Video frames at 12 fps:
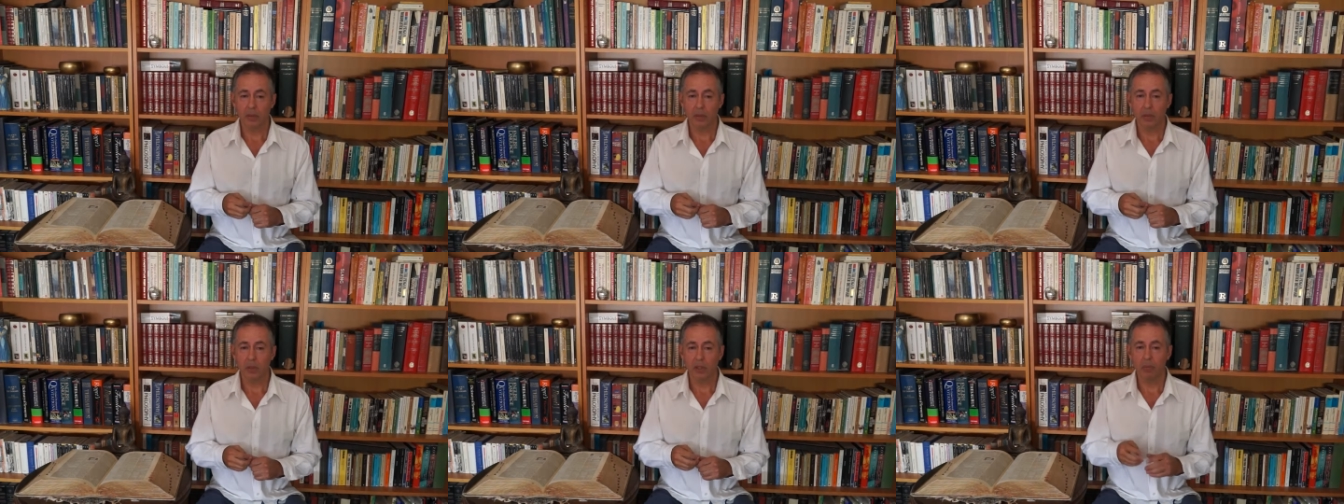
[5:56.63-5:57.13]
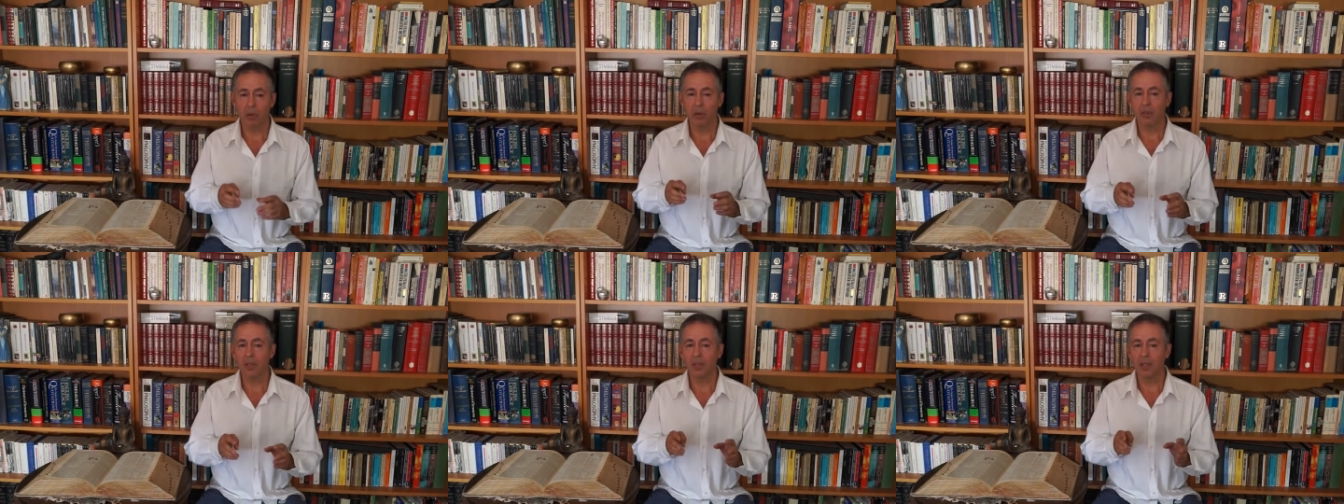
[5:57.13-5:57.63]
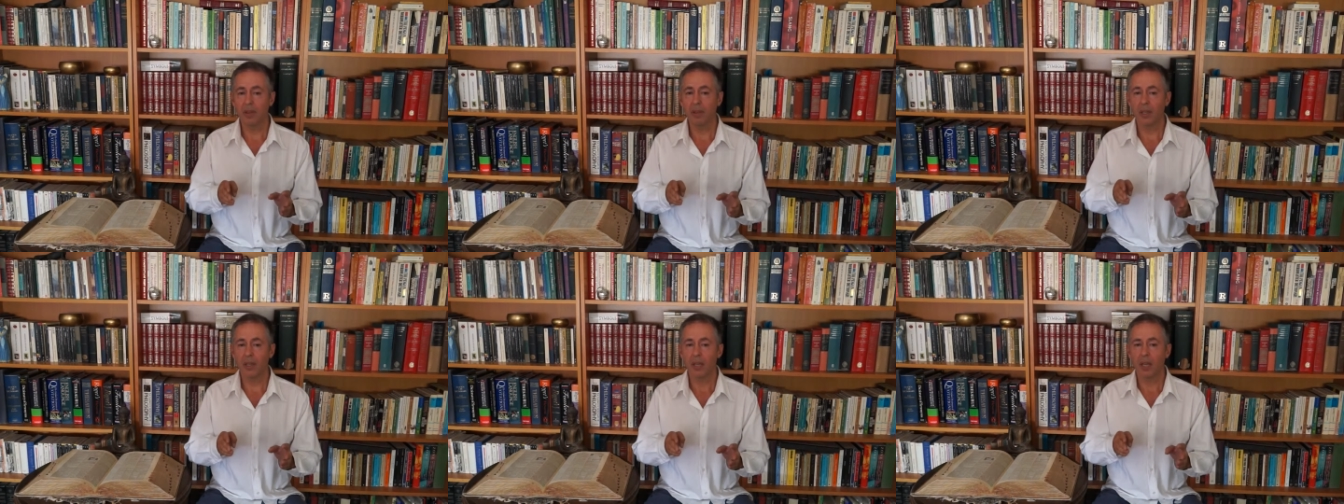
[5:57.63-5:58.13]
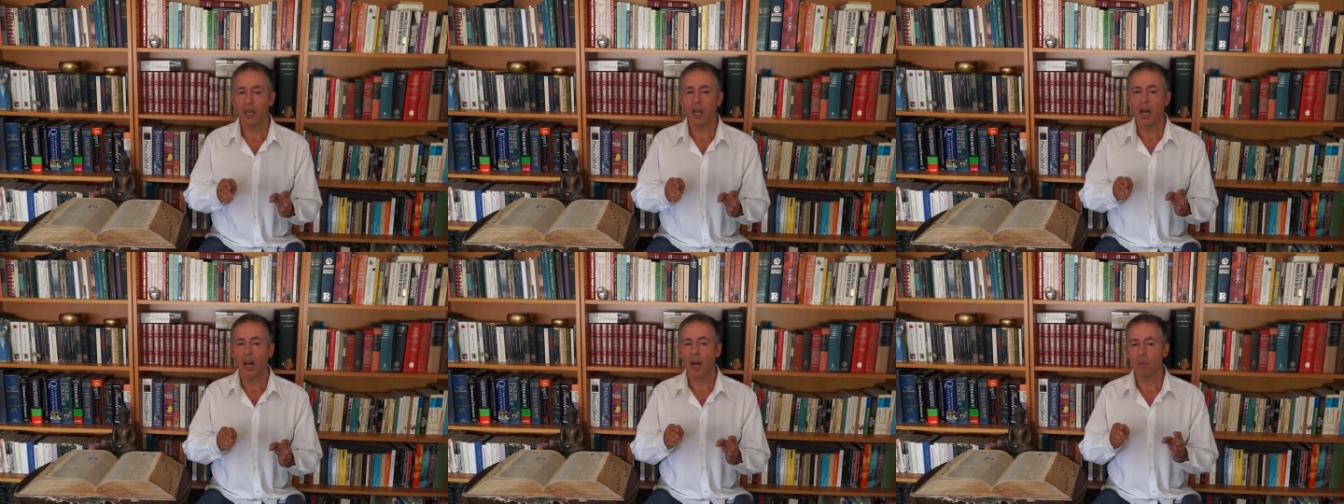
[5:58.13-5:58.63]
was a person living
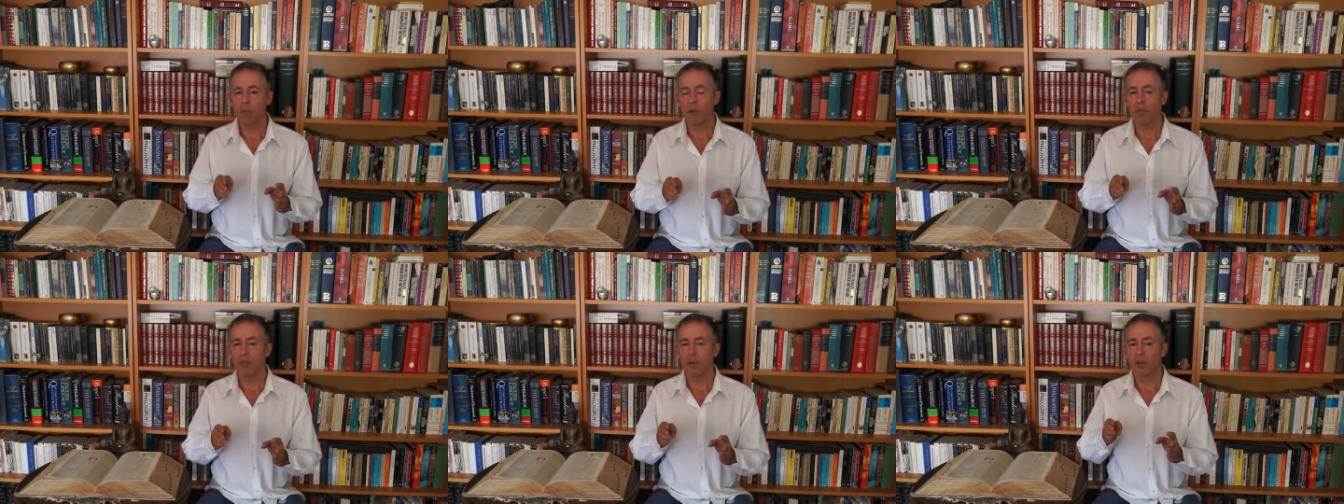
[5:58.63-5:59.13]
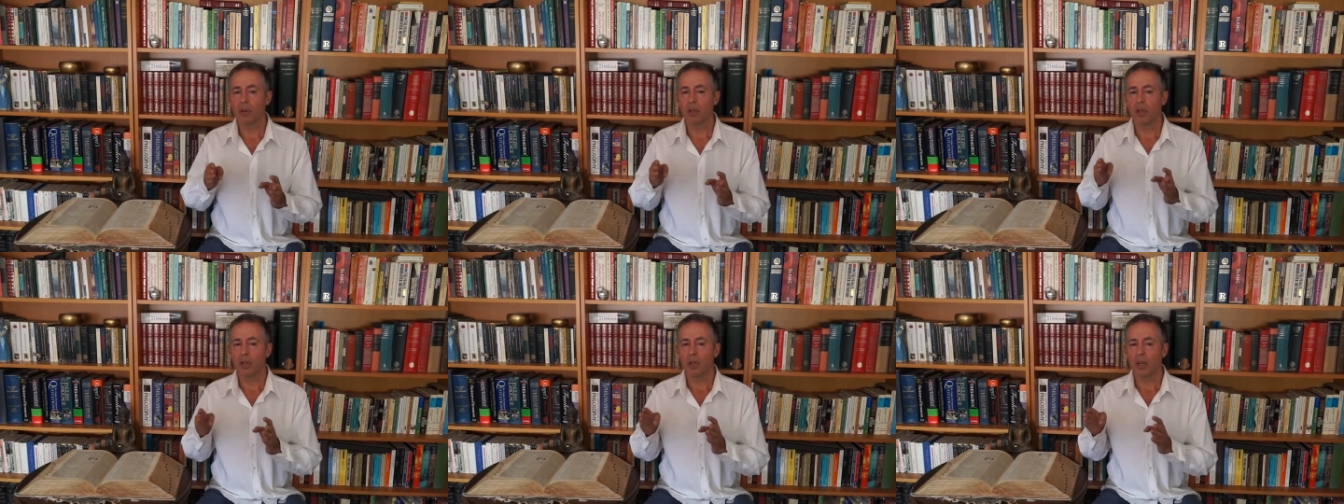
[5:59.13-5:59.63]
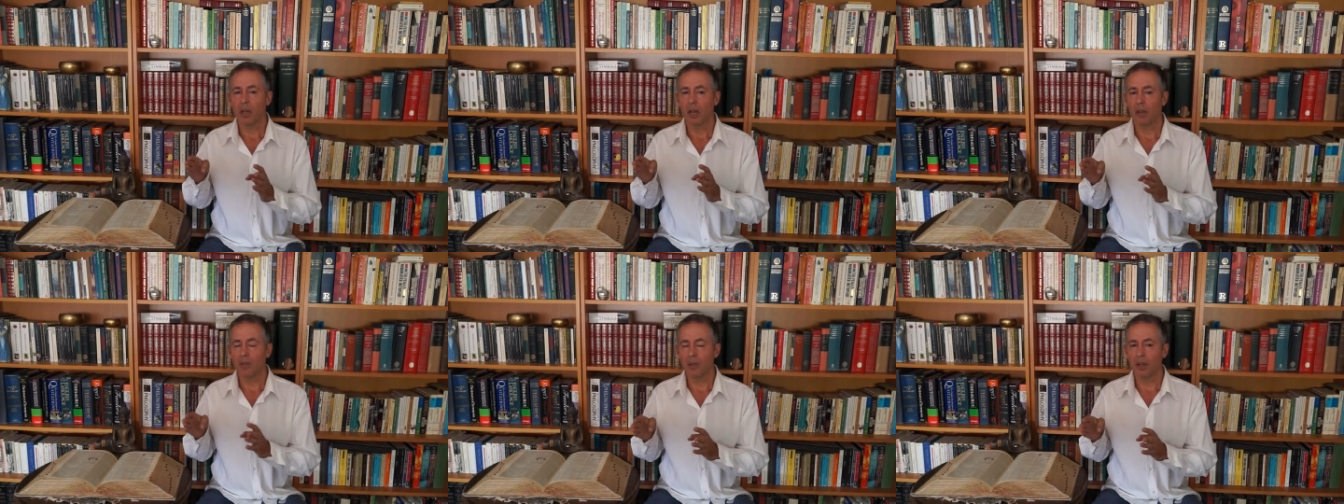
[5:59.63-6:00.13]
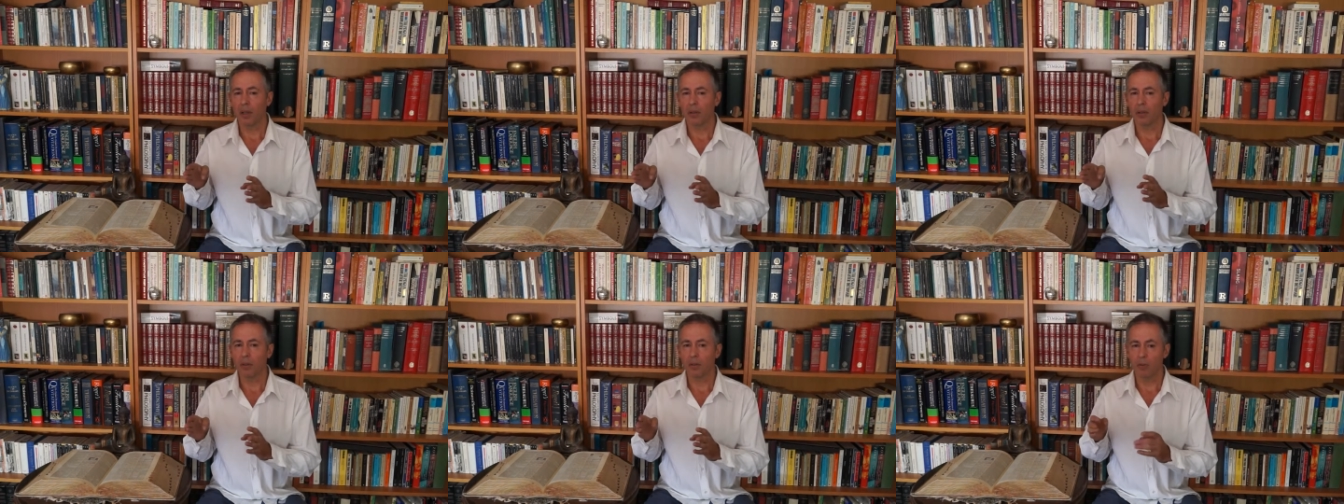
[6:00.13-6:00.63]
upriver of
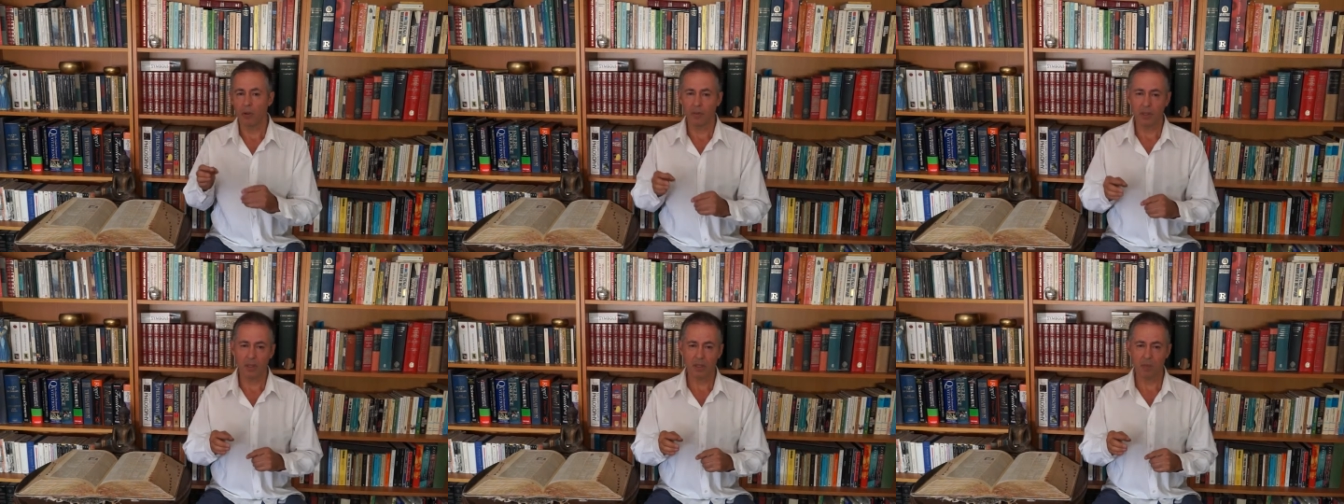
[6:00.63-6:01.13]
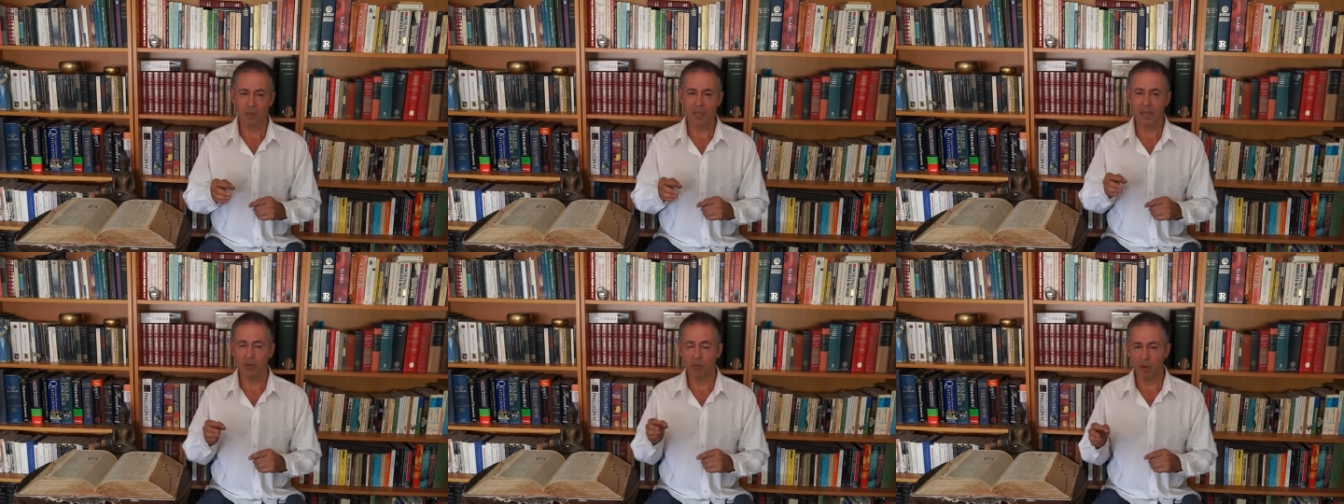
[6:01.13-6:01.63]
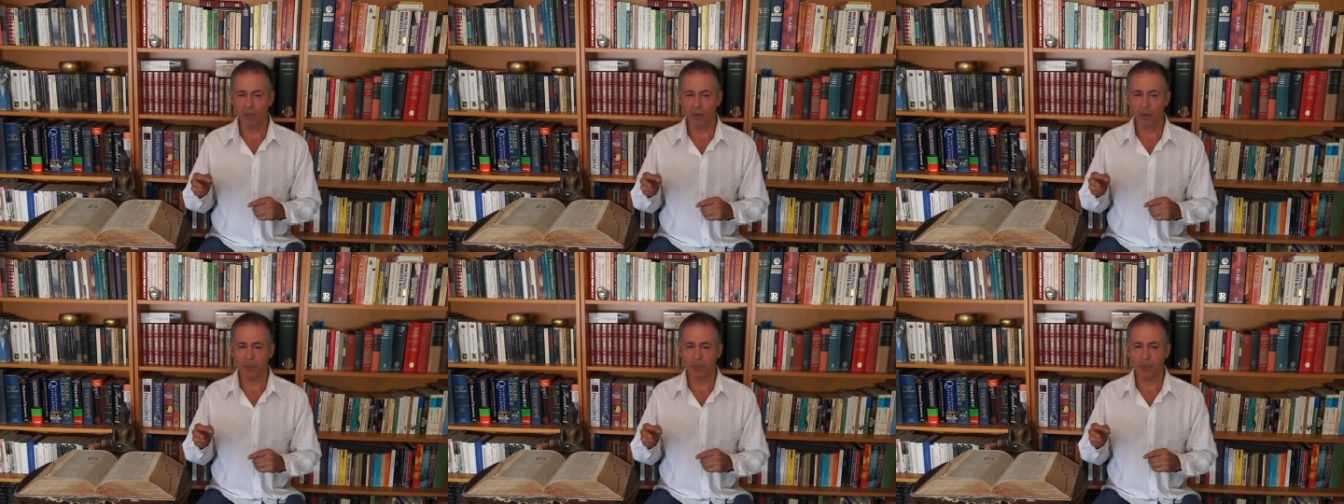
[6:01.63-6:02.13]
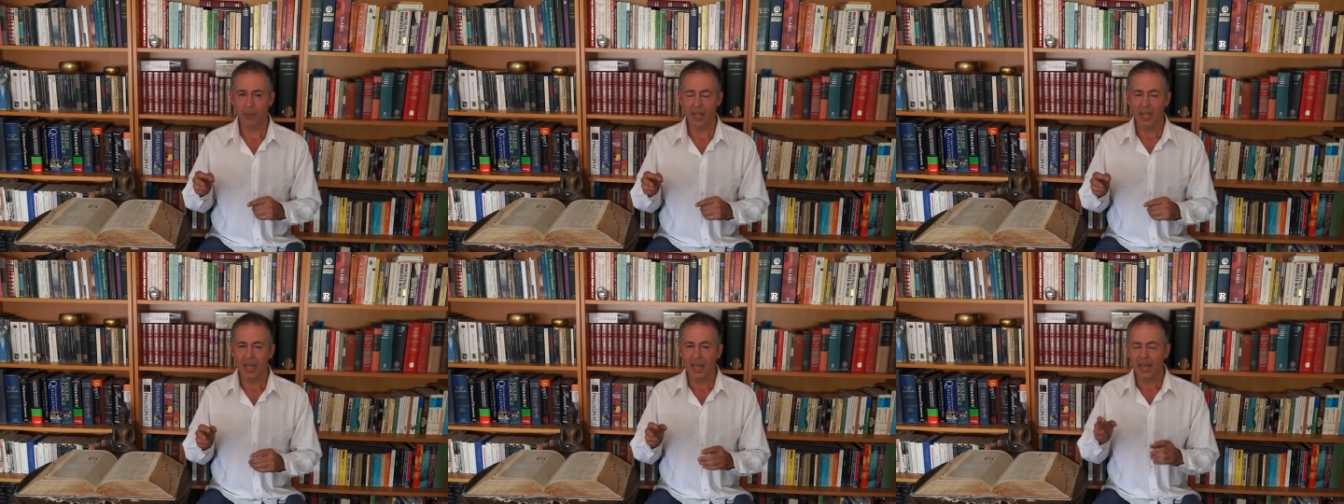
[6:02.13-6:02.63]
another, rivulus meaning river,
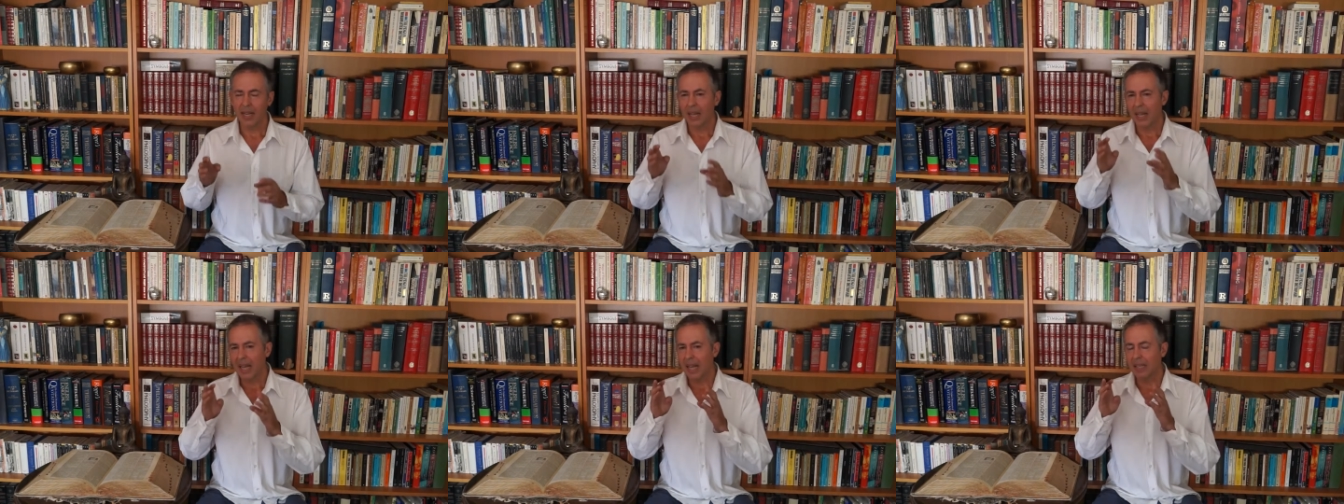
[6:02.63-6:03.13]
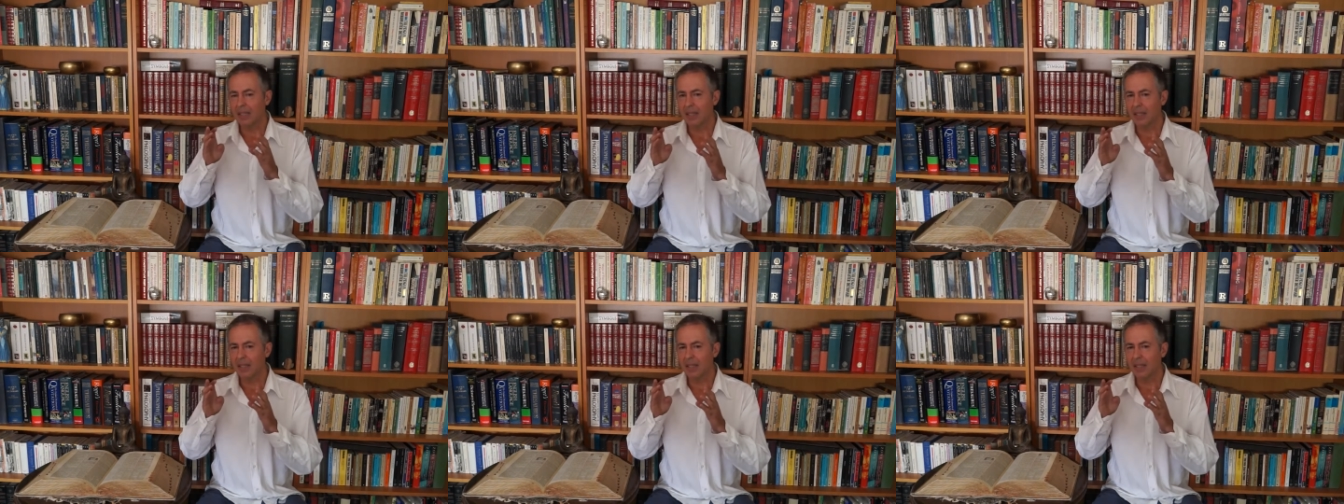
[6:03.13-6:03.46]
and as